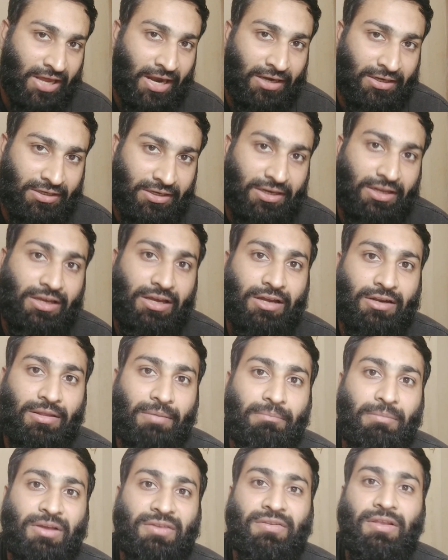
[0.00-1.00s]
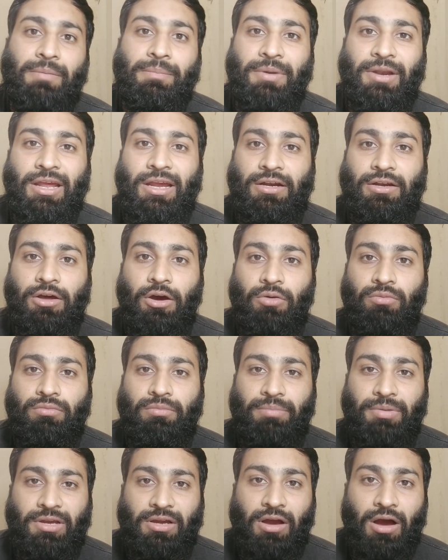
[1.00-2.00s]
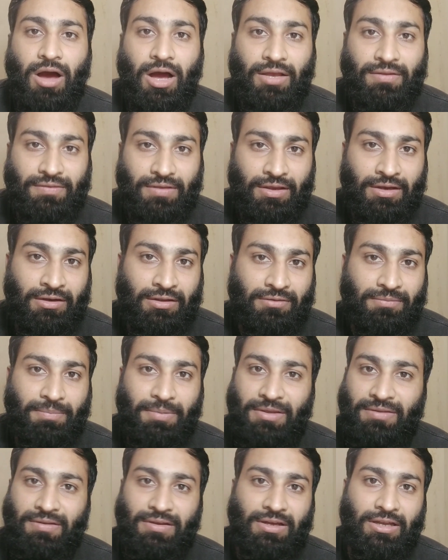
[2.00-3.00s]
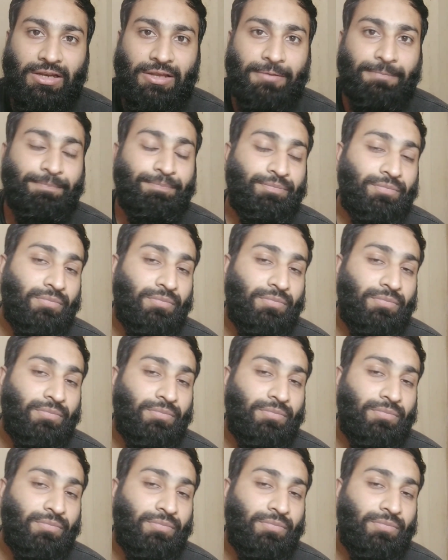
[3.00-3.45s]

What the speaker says: that trigger the muscle breakdown, because it is basically